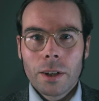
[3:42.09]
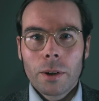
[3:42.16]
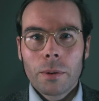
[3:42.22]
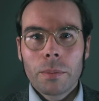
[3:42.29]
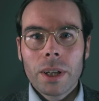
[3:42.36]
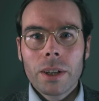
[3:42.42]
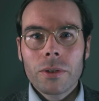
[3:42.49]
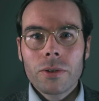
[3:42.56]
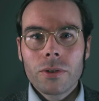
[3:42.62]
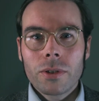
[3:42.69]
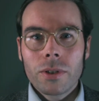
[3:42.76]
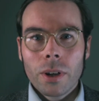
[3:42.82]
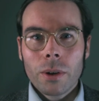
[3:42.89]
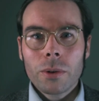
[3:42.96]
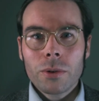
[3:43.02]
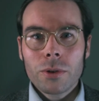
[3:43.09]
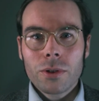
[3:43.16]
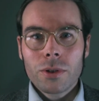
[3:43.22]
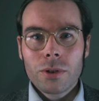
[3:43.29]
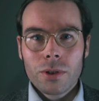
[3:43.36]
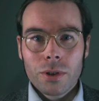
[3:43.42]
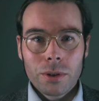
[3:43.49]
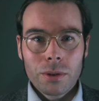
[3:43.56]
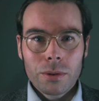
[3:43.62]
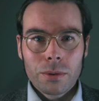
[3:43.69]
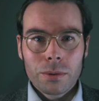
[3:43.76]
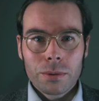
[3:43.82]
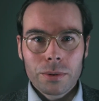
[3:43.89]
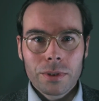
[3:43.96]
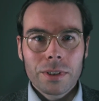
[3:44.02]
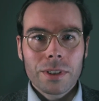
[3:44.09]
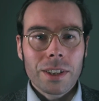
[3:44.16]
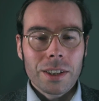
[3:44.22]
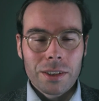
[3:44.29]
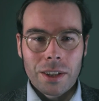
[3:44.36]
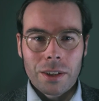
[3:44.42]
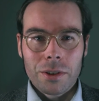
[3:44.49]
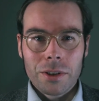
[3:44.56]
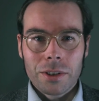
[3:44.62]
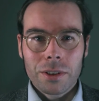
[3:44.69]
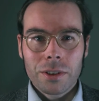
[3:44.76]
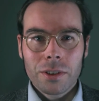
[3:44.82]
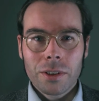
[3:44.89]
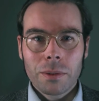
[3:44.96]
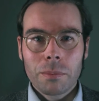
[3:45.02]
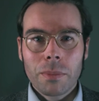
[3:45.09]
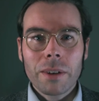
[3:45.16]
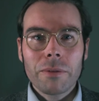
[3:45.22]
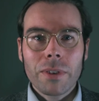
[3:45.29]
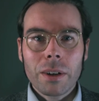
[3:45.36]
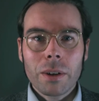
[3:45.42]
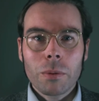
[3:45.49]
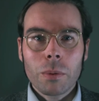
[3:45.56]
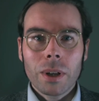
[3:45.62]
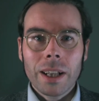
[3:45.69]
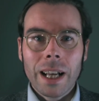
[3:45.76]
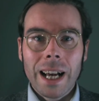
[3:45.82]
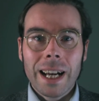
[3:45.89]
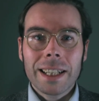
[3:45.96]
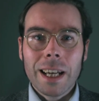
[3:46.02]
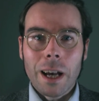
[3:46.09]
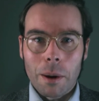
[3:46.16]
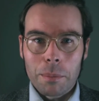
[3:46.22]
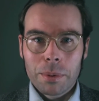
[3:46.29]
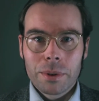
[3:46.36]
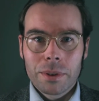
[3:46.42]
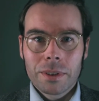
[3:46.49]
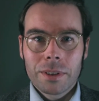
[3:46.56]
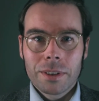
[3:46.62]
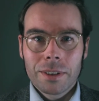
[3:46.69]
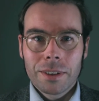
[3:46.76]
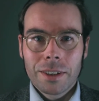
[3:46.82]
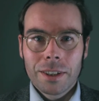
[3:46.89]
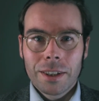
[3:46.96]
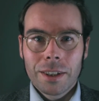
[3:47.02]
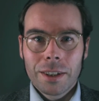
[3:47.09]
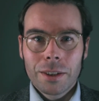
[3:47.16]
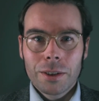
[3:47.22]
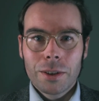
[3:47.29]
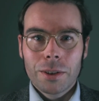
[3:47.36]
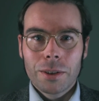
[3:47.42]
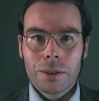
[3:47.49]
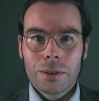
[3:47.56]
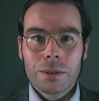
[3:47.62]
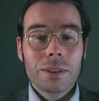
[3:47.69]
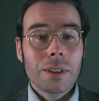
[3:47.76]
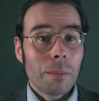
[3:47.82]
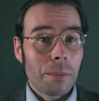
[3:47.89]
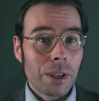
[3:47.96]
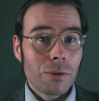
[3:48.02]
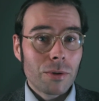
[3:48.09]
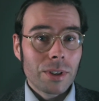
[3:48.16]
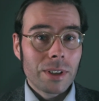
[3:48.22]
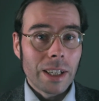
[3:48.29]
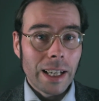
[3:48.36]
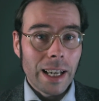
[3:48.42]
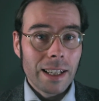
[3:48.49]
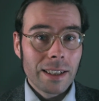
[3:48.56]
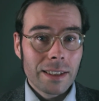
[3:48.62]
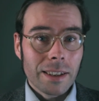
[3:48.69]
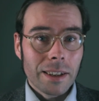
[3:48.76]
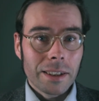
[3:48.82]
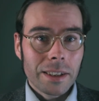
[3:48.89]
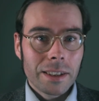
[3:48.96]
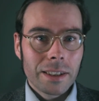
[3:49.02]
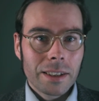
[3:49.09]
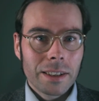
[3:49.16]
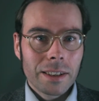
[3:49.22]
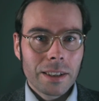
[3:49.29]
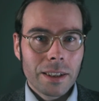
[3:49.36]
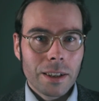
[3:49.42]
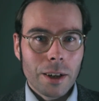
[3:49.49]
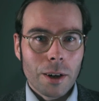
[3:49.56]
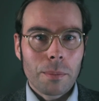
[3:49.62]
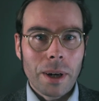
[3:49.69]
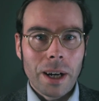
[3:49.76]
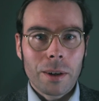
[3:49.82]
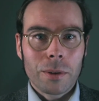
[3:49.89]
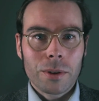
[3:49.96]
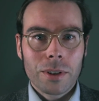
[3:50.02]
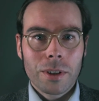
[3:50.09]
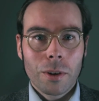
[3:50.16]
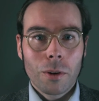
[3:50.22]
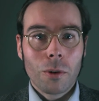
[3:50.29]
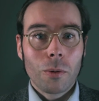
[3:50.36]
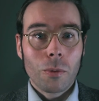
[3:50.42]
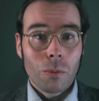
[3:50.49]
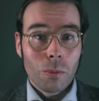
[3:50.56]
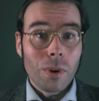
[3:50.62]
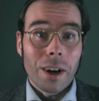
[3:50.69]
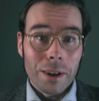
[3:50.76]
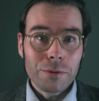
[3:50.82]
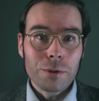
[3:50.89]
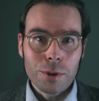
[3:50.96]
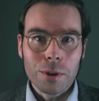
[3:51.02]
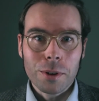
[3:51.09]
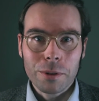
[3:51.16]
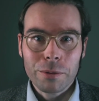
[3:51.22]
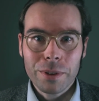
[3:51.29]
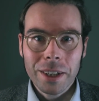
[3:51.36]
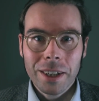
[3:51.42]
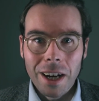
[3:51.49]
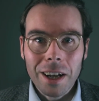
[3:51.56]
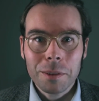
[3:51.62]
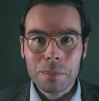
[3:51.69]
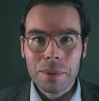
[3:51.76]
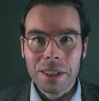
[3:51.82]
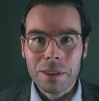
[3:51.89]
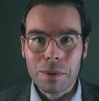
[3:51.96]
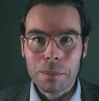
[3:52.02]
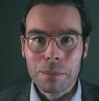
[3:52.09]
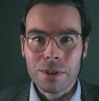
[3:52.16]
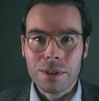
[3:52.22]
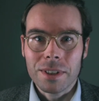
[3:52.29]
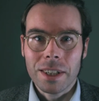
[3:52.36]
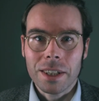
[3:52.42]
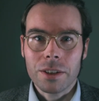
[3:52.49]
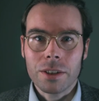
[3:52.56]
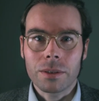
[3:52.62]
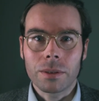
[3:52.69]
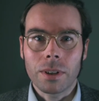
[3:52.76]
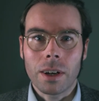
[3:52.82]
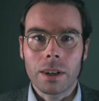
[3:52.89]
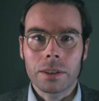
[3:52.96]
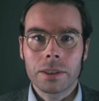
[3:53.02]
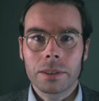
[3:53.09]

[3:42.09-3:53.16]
Because those two discussions might very well add up to some interesting insight about why photography can't be a representational art.